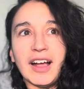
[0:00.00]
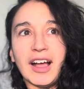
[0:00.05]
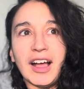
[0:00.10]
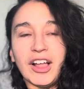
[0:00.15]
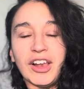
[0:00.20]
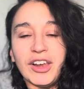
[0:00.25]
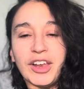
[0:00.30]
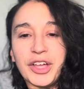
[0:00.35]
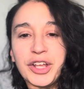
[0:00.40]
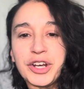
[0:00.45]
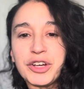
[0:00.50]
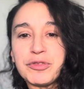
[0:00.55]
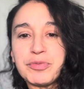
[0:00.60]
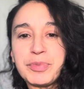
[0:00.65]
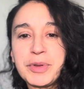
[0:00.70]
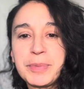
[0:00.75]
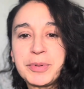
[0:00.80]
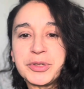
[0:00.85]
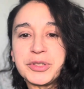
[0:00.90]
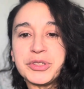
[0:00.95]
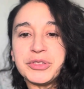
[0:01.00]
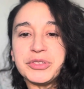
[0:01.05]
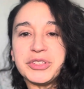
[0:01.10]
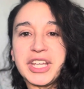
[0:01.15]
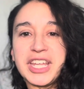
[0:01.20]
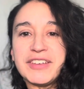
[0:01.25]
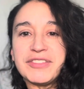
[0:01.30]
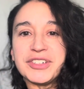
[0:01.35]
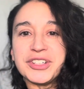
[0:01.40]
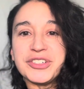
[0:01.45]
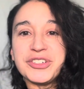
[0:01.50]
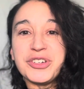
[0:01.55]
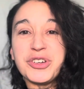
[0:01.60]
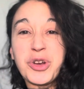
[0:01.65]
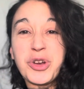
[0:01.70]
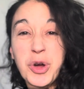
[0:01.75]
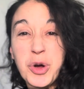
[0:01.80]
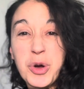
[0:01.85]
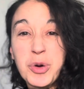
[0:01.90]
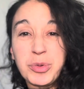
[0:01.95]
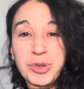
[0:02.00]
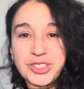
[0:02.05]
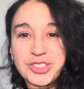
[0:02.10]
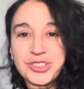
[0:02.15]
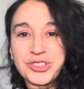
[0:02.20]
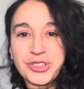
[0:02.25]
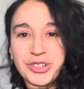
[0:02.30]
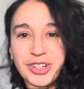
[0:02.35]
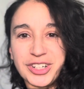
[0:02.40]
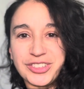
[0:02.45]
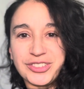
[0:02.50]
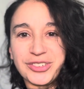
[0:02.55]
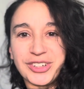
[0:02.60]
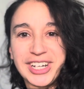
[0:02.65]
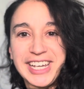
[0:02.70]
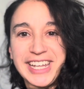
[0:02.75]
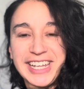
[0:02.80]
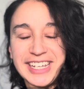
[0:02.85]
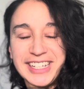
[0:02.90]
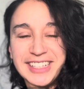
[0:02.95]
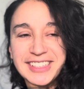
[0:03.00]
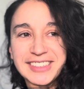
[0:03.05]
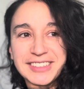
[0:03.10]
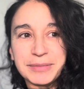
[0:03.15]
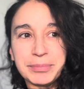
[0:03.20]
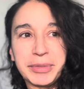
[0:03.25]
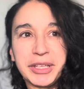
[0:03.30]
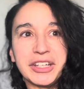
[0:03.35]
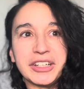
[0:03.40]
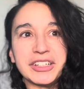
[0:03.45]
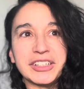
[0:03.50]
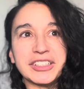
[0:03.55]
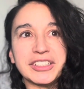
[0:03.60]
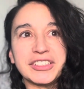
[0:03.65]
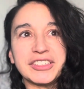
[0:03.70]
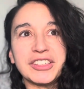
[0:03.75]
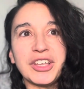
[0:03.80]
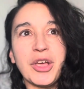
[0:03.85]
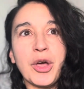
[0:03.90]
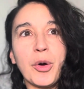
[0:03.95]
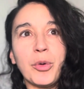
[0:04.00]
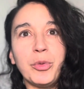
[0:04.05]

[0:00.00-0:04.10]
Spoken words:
a lot of people don't even know what stress really is because